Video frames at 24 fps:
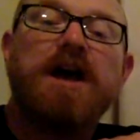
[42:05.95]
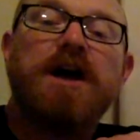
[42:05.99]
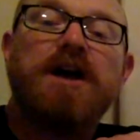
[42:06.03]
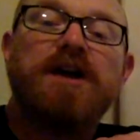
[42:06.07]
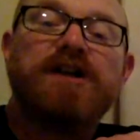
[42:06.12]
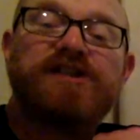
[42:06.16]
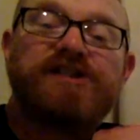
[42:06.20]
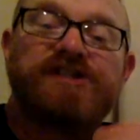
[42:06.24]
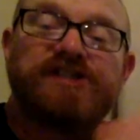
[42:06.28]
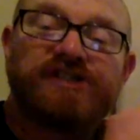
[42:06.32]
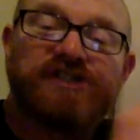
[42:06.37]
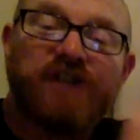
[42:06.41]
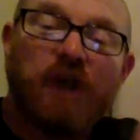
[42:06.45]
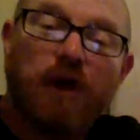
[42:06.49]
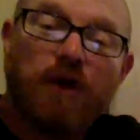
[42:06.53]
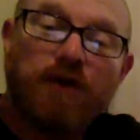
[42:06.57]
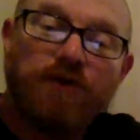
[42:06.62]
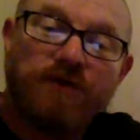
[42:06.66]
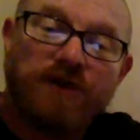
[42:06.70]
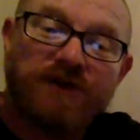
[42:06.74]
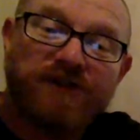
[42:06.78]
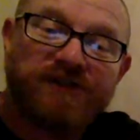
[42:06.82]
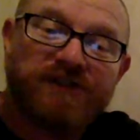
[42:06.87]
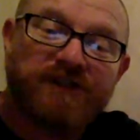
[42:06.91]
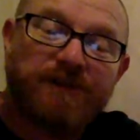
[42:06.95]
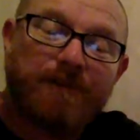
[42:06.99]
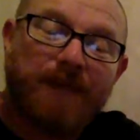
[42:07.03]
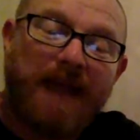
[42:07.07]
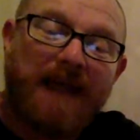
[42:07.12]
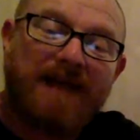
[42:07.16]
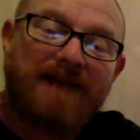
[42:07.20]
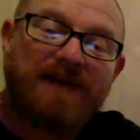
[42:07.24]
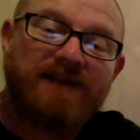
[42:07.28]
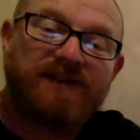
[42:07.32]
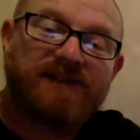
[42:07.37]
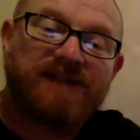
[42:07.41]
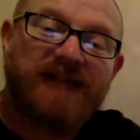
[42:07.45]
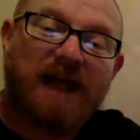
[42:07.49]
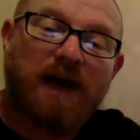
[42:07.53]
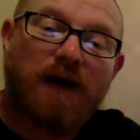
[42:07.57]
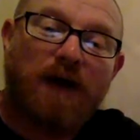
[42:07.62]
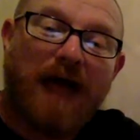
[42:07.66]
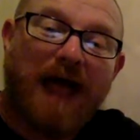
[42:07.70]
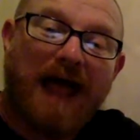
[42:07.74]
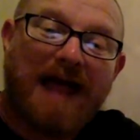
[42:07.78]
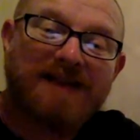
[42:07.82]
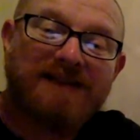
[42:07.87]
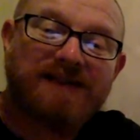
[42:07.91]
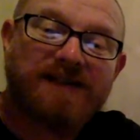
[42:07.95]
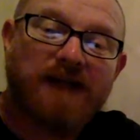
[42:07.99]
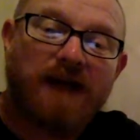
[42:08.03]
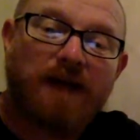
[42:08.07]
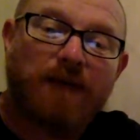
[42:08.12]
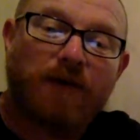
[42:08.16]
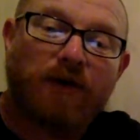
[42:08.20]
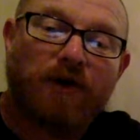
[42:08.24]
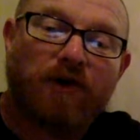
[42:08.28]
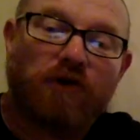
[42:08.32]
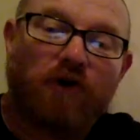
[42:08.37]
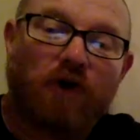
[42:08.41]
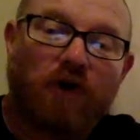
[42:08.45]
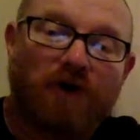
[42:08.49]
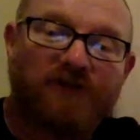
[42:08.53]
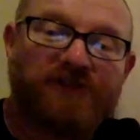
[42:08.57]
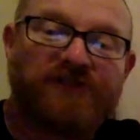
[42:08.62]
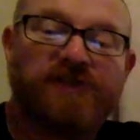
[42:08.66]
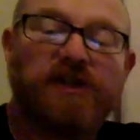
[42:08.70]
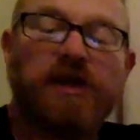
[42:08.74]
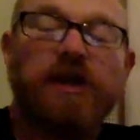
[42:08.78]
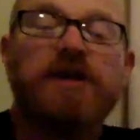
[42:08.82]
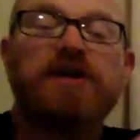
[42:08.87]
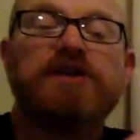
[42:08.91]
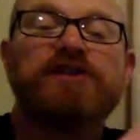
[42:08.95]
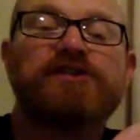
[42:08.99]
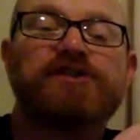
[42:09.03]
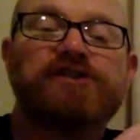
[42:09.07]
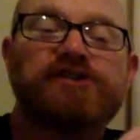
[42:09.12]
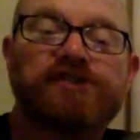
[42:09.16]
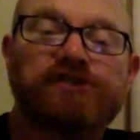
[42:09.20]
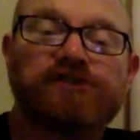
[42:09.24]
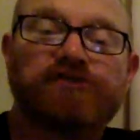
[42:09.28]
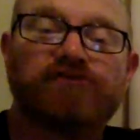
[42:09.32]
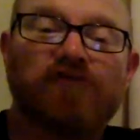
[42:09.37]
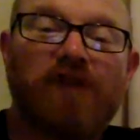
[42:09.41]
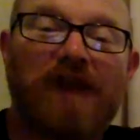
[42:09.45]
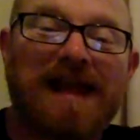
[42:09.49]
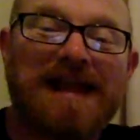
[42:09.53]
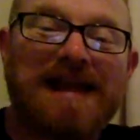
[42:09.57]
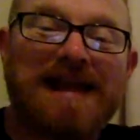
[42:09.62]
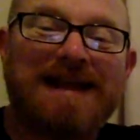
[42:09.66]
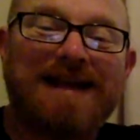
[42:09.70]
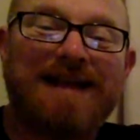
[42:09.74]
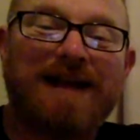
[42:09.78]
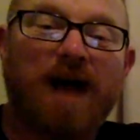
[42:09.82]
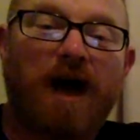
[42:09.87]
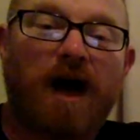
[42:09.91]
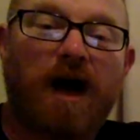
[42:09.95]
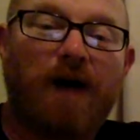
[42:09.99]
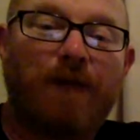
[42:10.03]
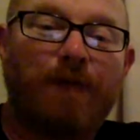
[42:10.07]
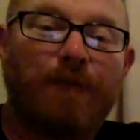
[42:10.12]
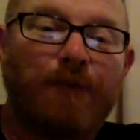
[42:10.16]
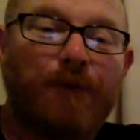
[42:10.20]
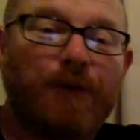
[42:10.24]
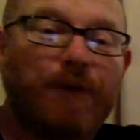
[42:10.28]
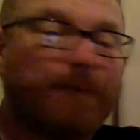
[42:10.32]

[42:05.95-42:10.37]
as soon as the mainsail has come across, straighten up